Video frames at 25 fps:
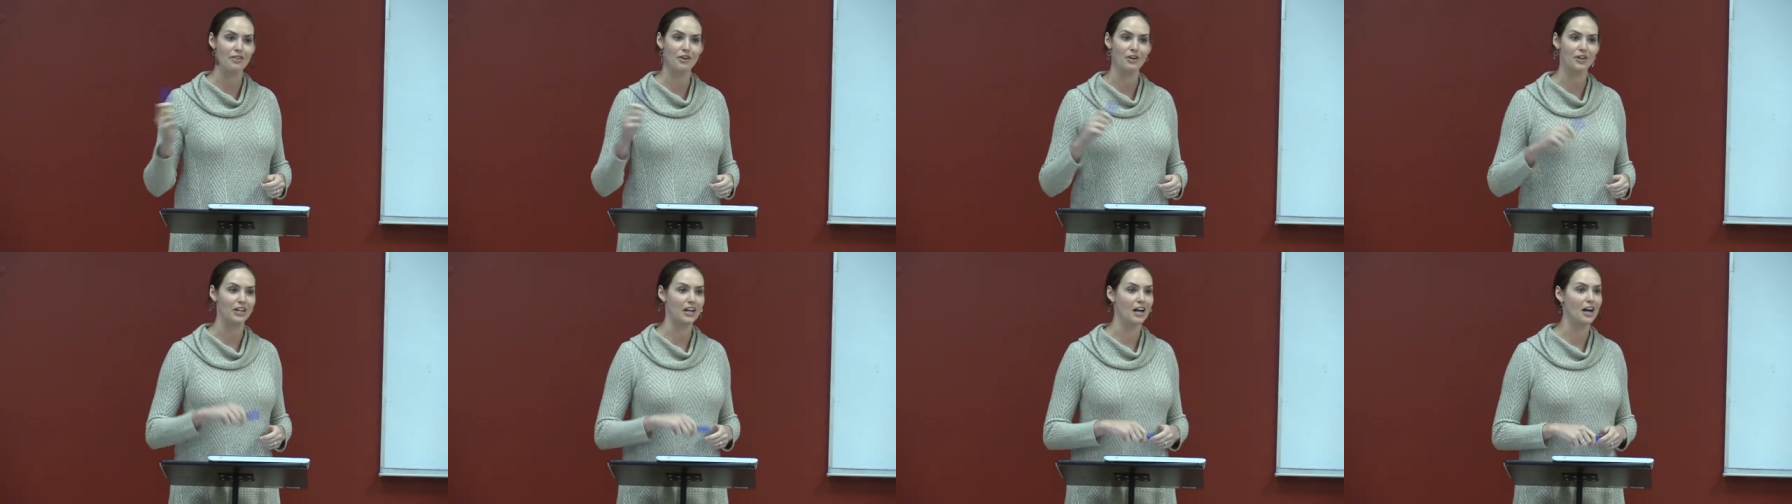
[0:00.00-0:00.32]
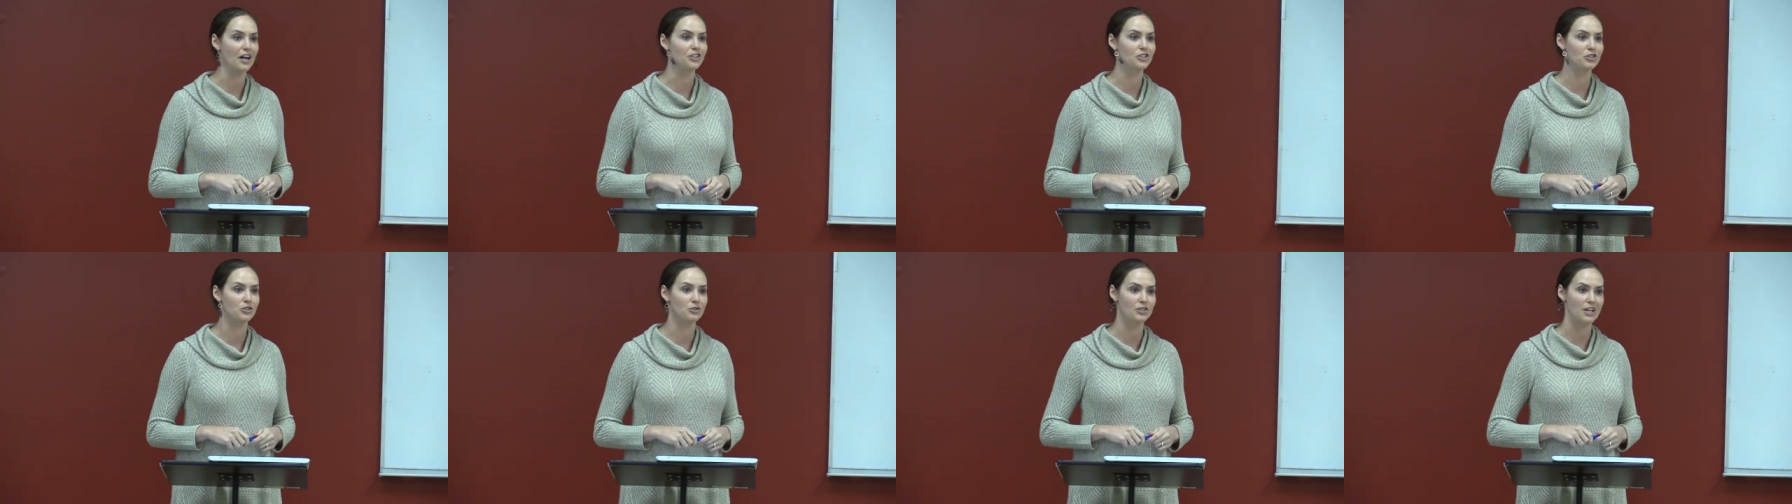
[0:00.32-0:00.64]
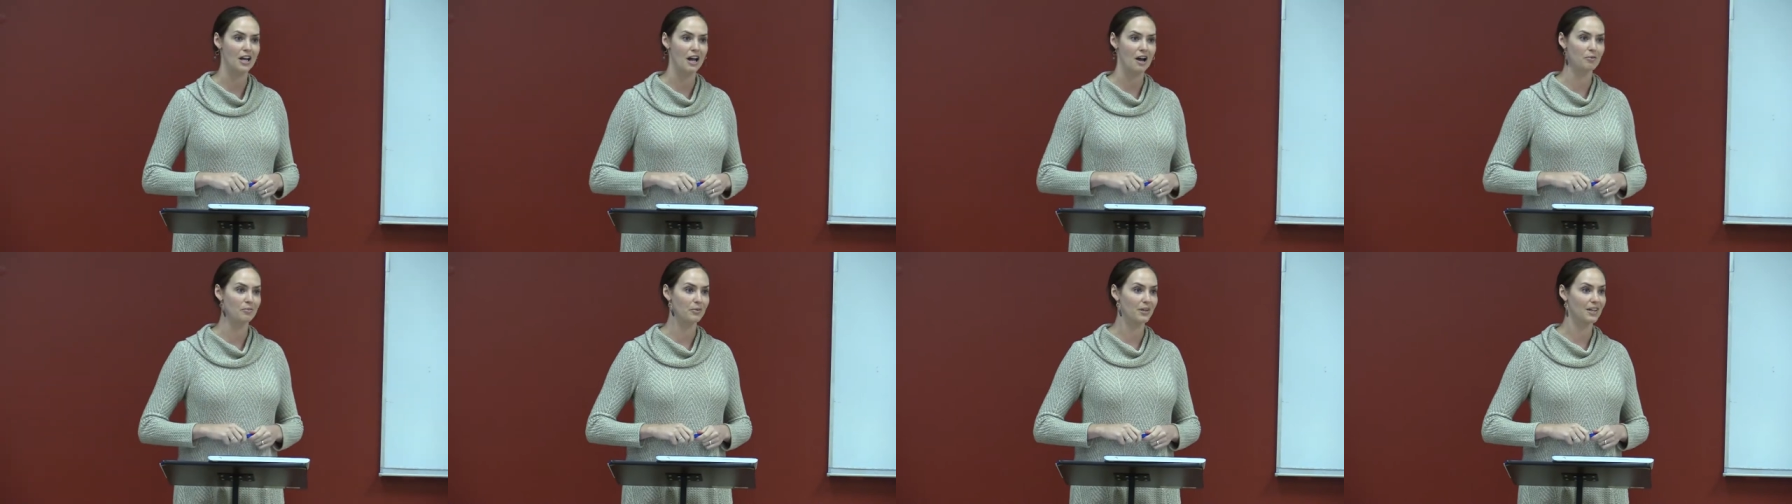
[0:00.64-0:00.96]
they're gonna hunt you
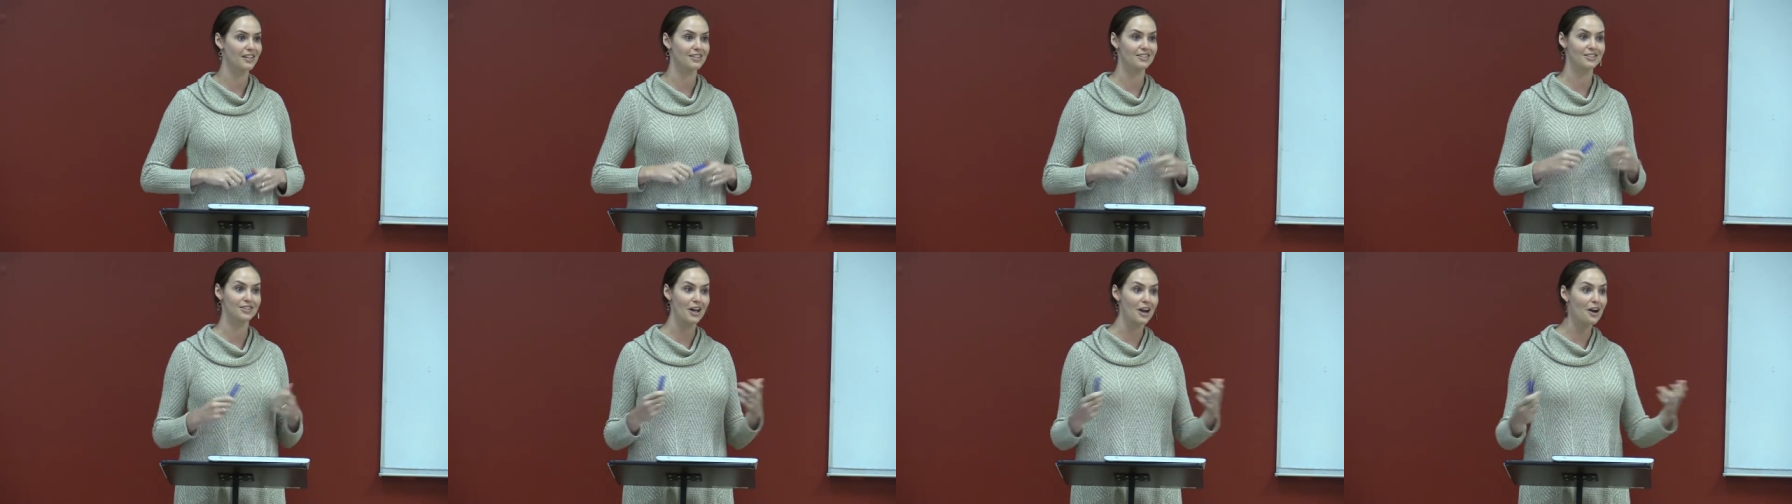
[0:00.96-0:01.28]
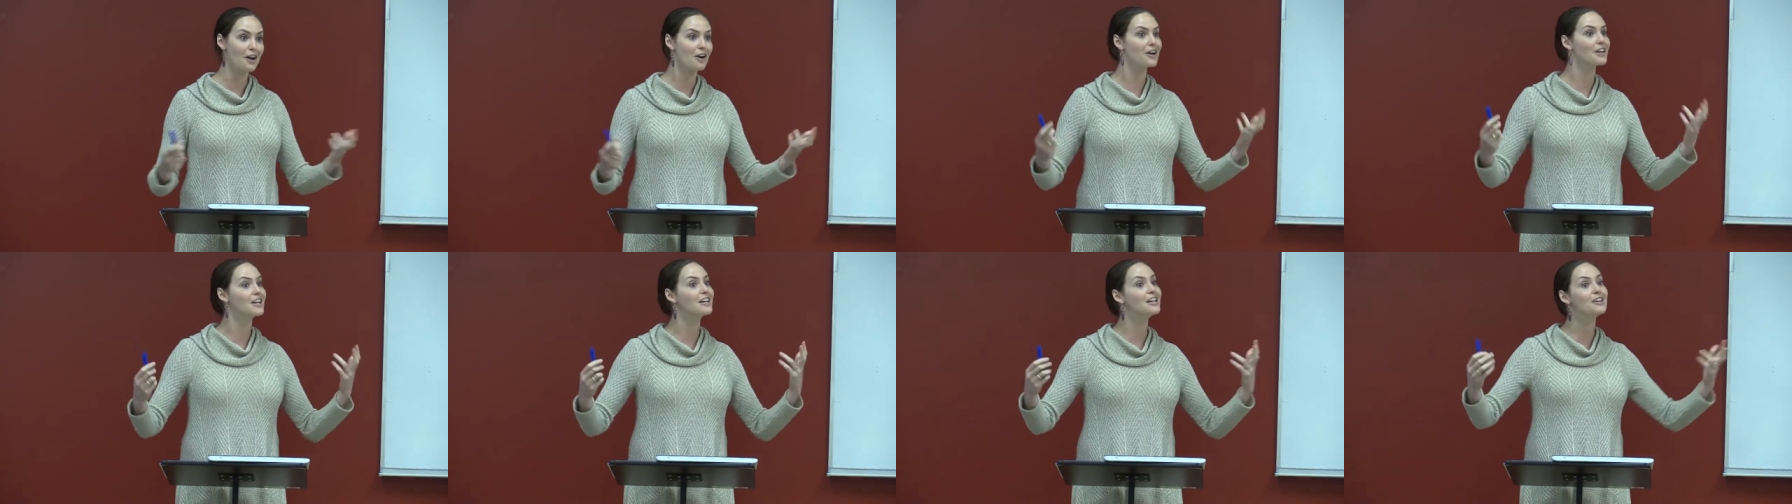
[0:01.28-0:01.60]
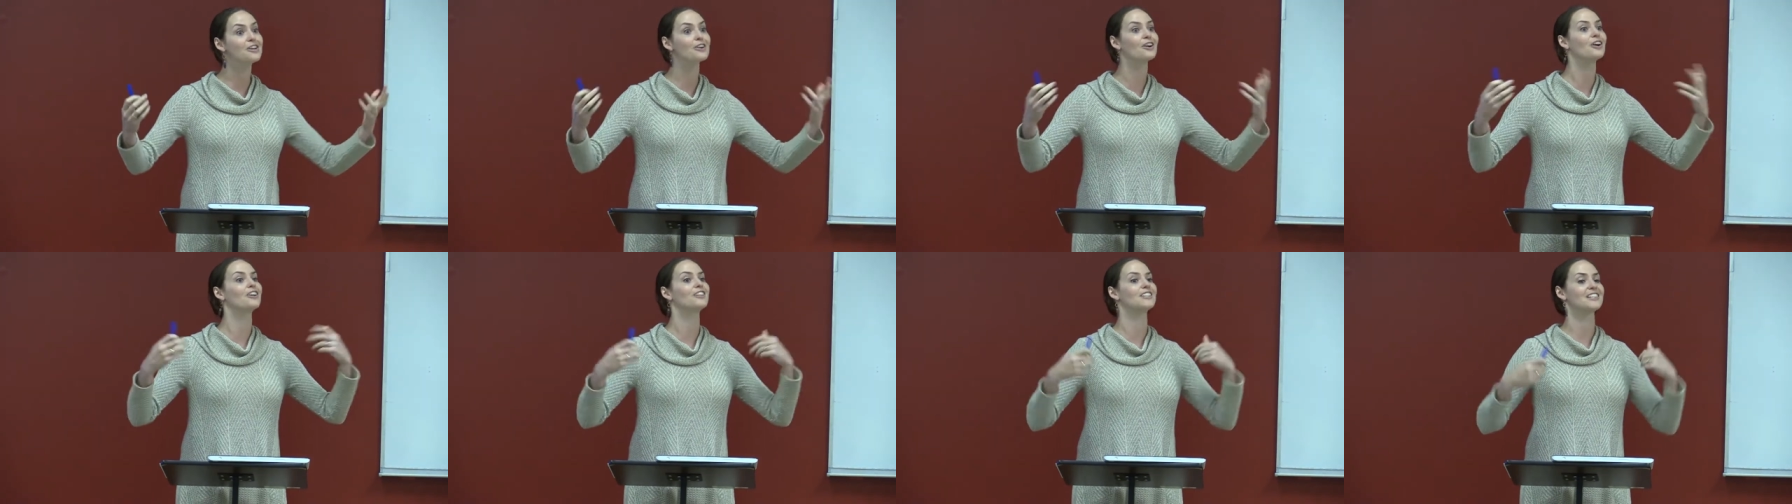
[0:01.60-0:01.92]
down because they're
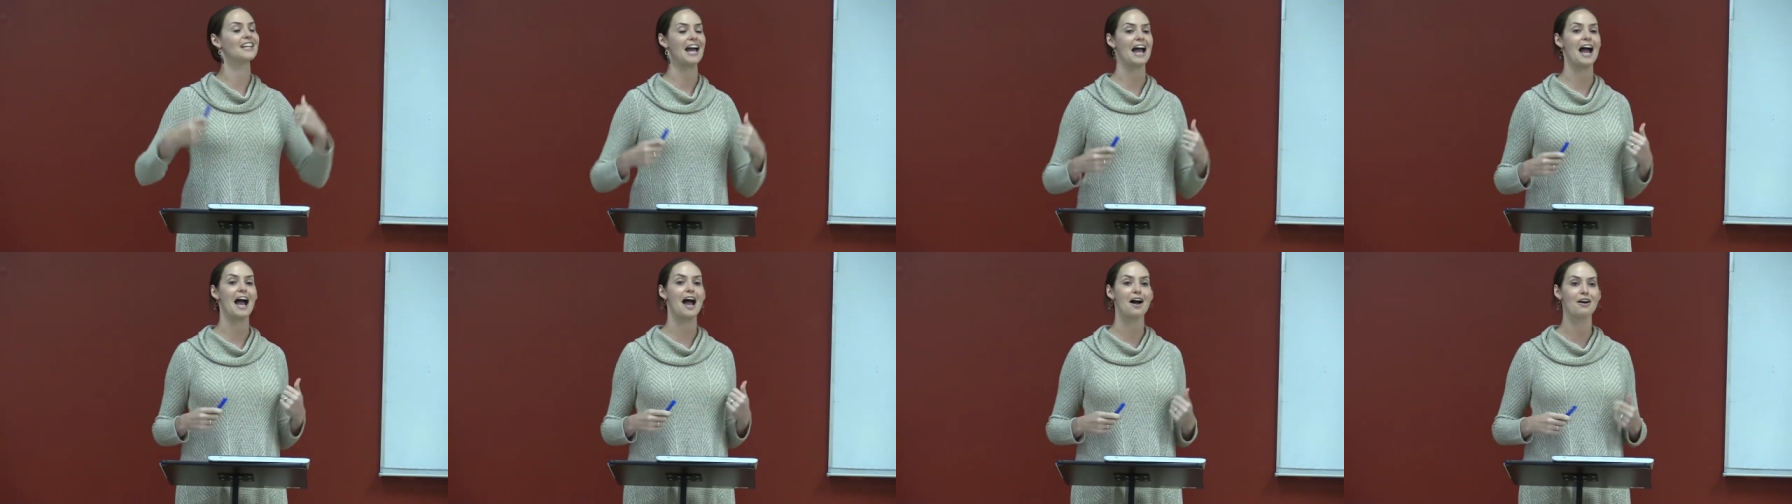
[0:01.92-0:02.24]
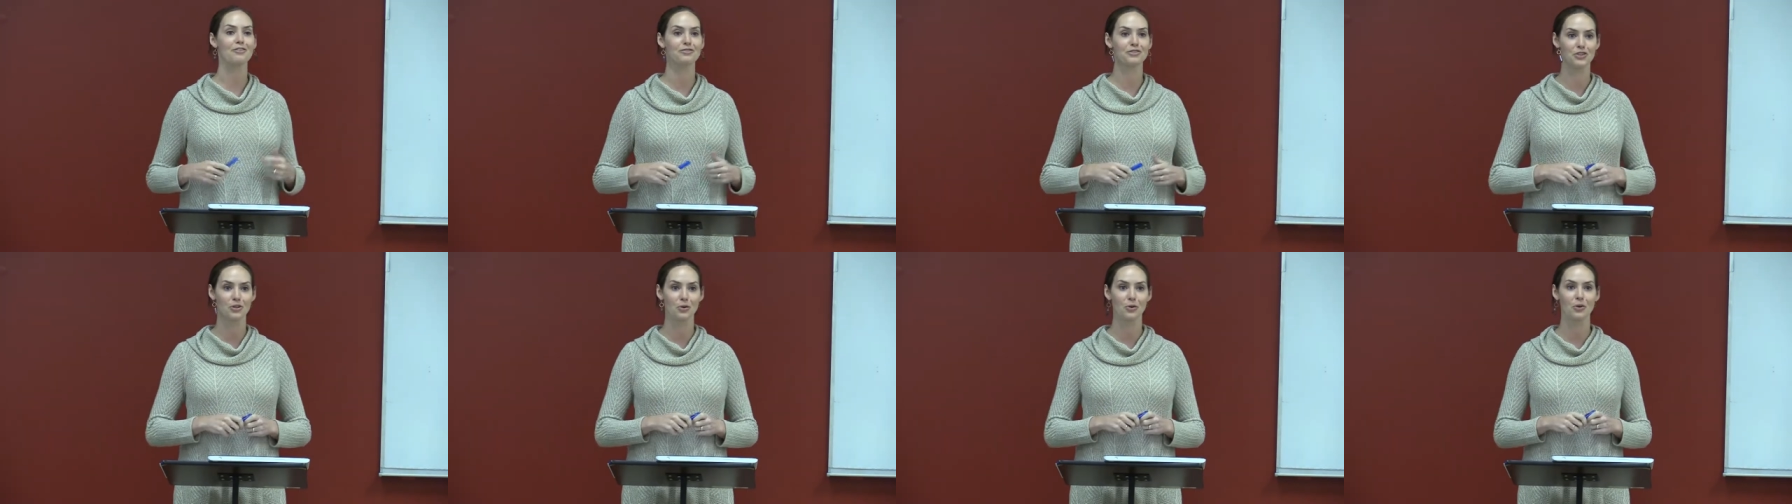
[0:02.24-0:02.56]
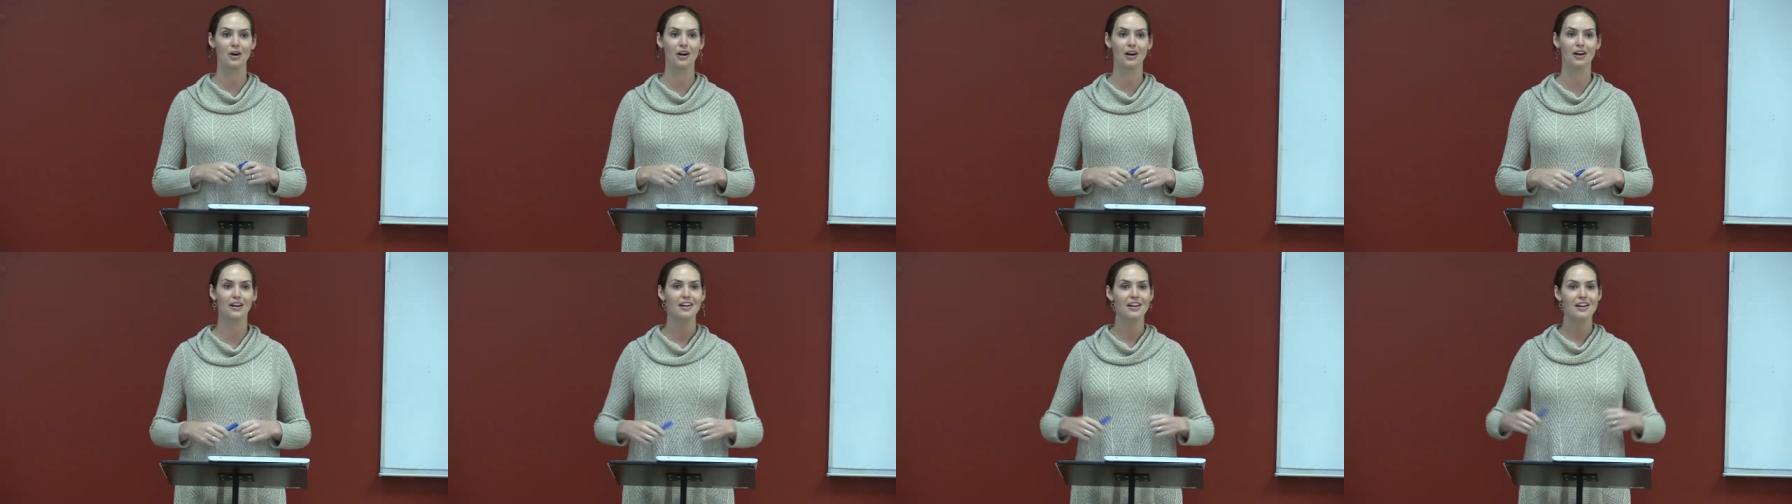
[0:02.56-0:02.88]
eager to have
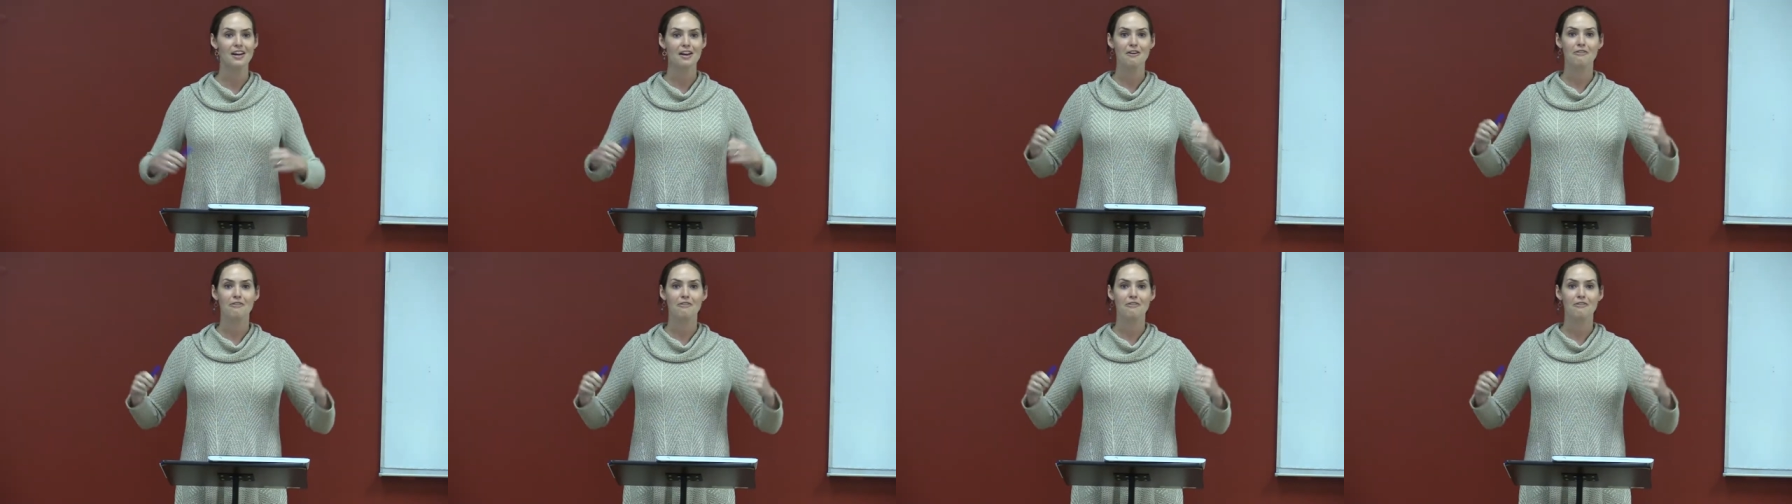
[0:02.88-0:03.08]
your